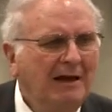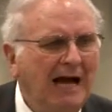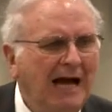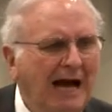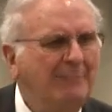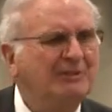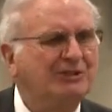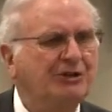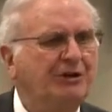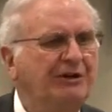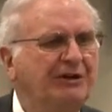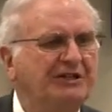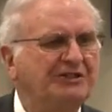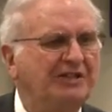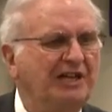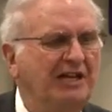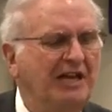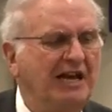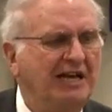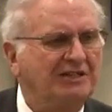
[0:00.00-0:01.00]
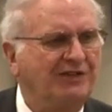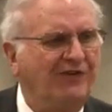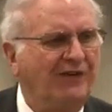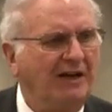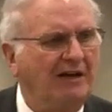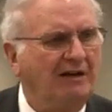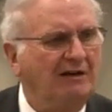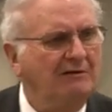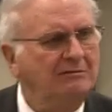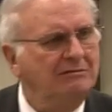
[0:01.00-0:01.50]
I'm as good as the next
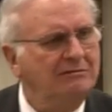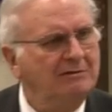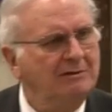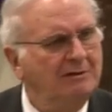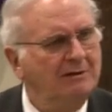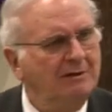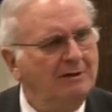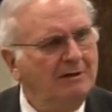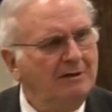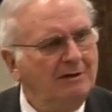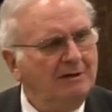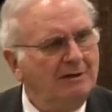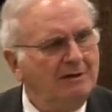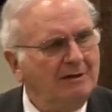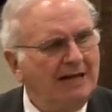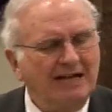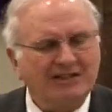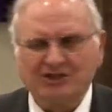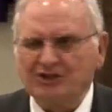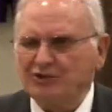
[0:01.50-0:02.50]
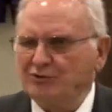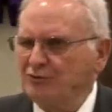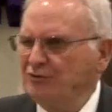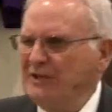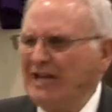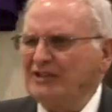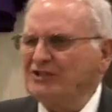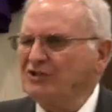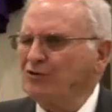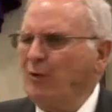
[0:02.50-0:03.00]
fellow. That's,
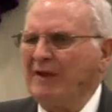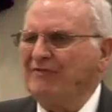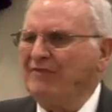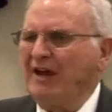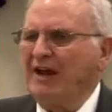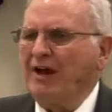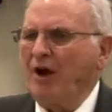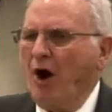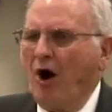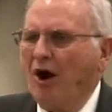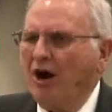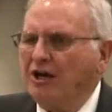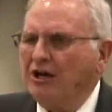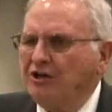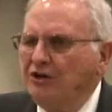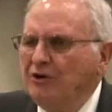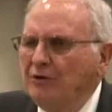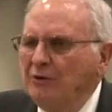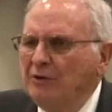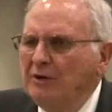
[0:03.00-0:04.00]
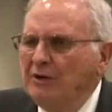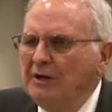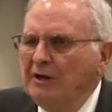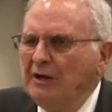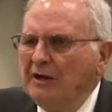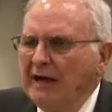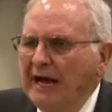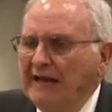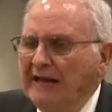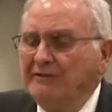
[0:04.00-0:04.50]
that's what they argue.
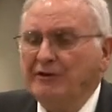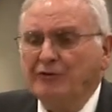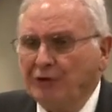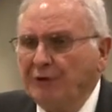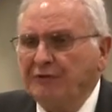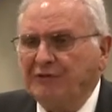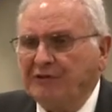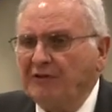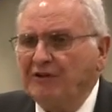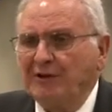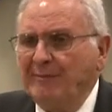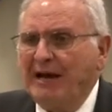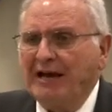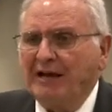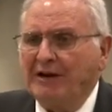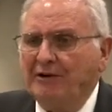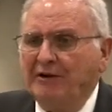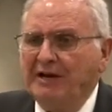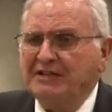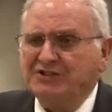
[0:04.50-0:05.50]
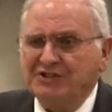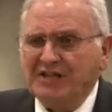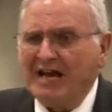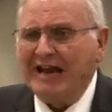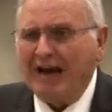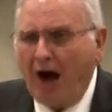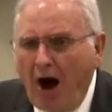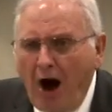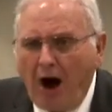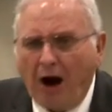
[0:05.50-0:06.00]
And the truth of the matter is,
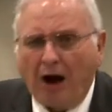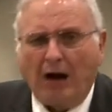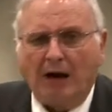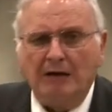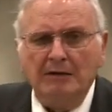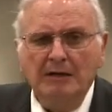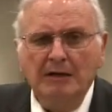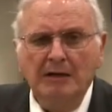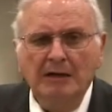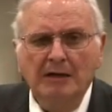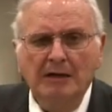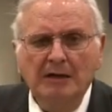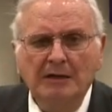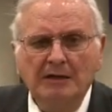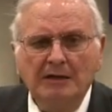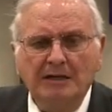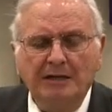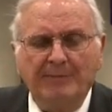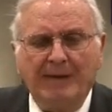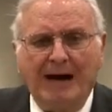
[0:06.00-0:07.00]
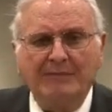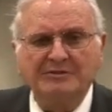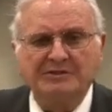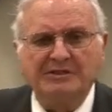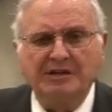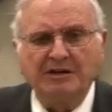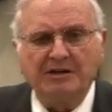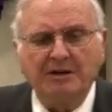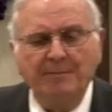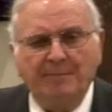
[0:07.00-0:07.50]
they are. The Bible
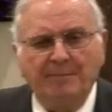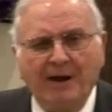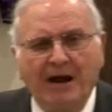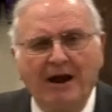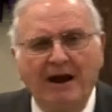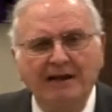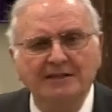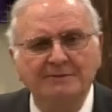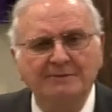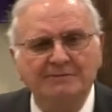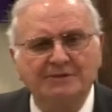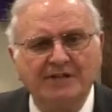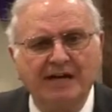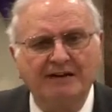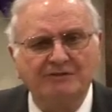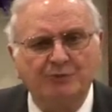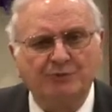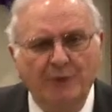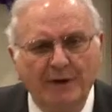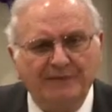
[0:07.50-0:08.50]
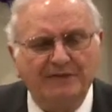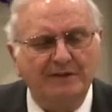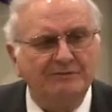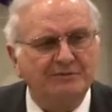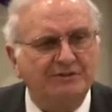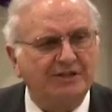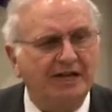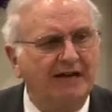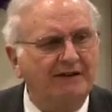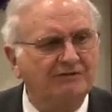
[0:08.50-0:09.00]
said comparing themselves with
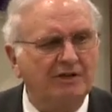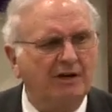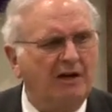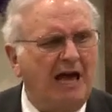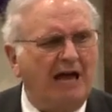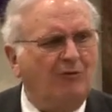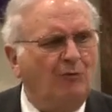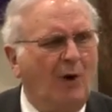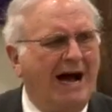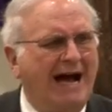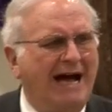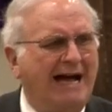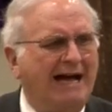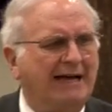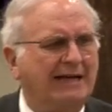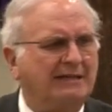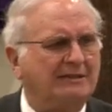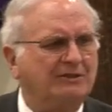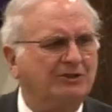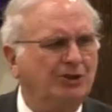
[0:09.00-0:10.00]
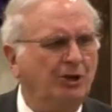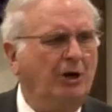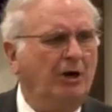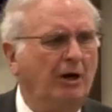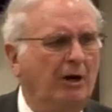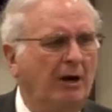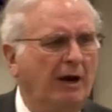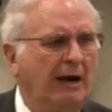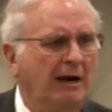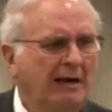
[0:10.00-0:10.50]
themselves, they're not wise.
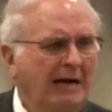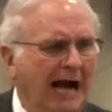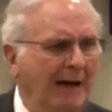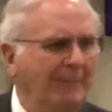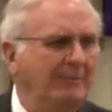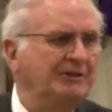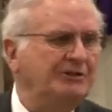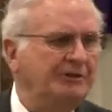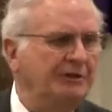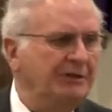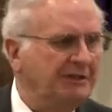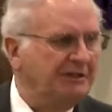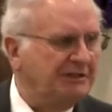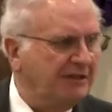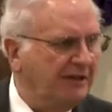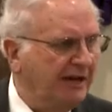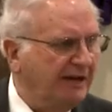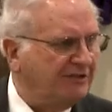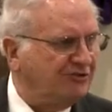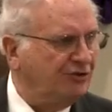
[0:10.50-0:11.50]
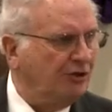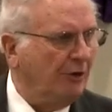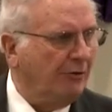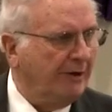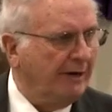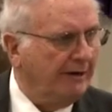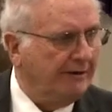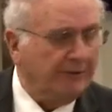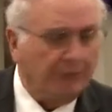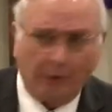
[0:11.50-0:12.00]
Sure, I'm as good as the next Joe
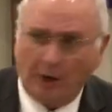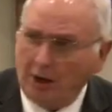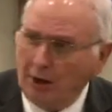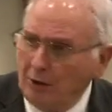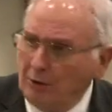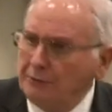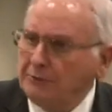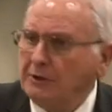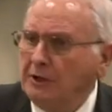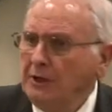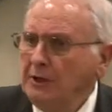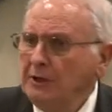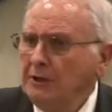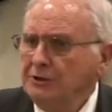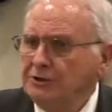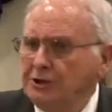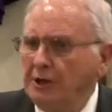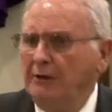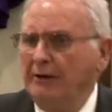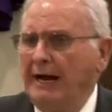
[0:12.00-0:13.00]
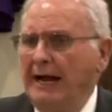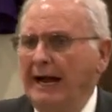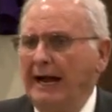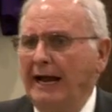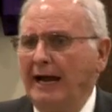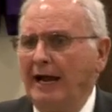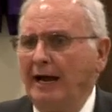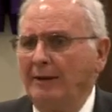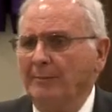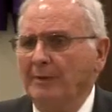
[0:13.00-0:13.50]
down the road. Sure, I
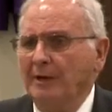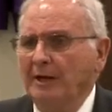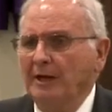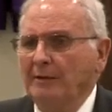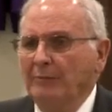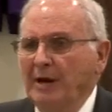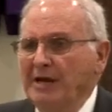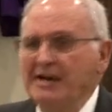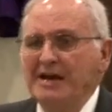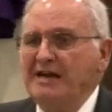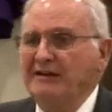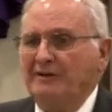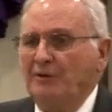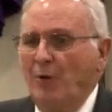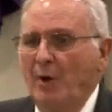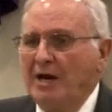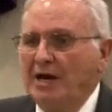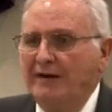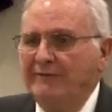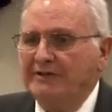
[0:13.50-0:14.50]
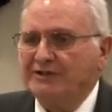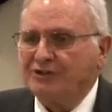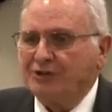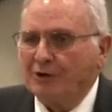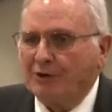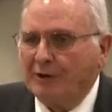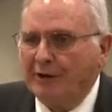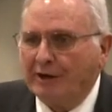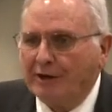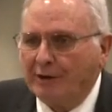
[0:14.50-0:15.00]
am. But neither one of us
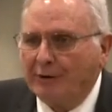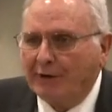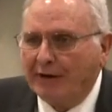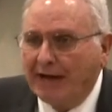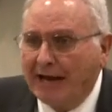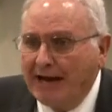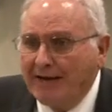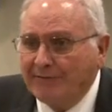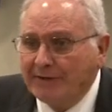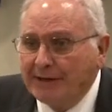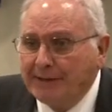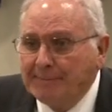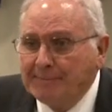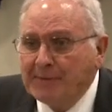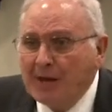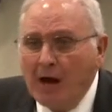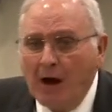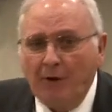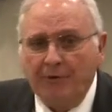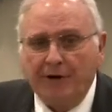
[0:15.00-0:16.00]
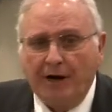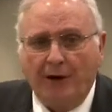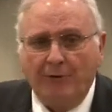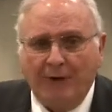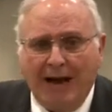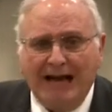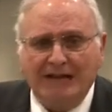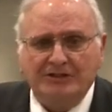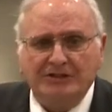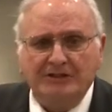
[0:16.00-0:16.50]
are going to go to heaven on our
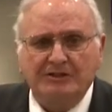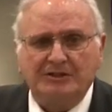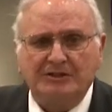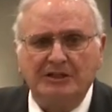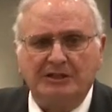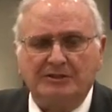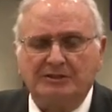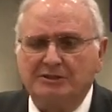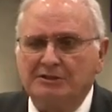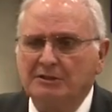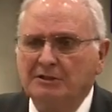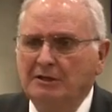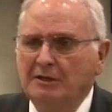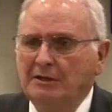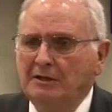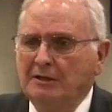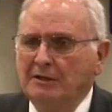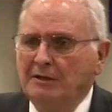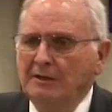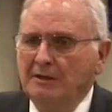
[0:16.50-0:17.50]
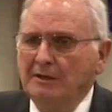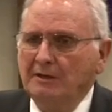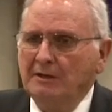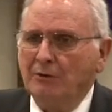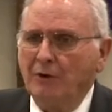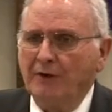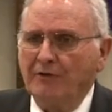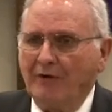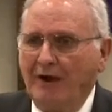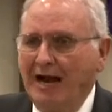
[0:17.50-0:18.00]
righteousness.
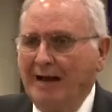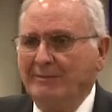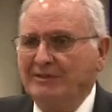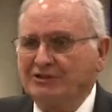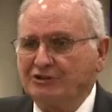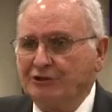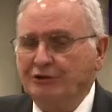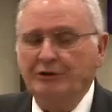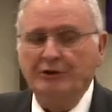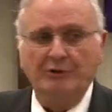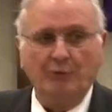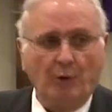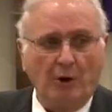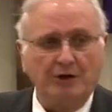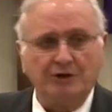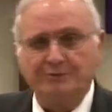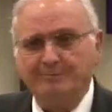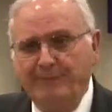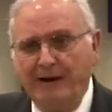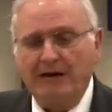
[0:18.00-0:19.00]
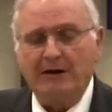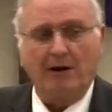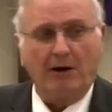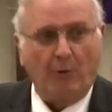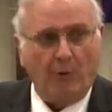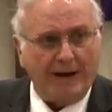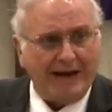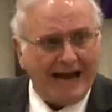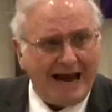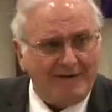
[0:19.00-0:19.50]
Whether I'm as good, worse, better, or
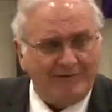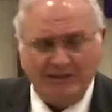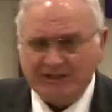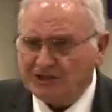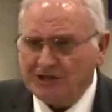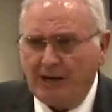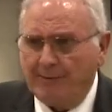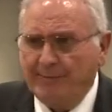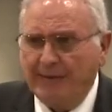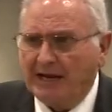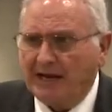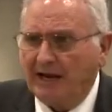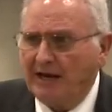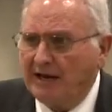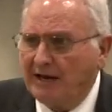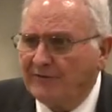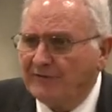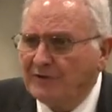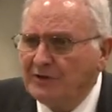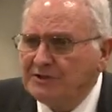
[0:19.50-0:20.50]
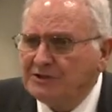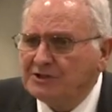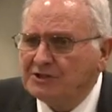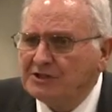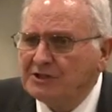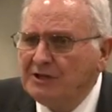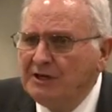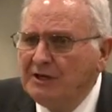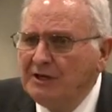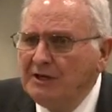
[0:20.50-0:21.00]
whatever, it's not making a
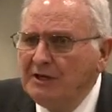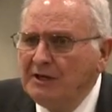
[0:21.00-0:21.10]
difference.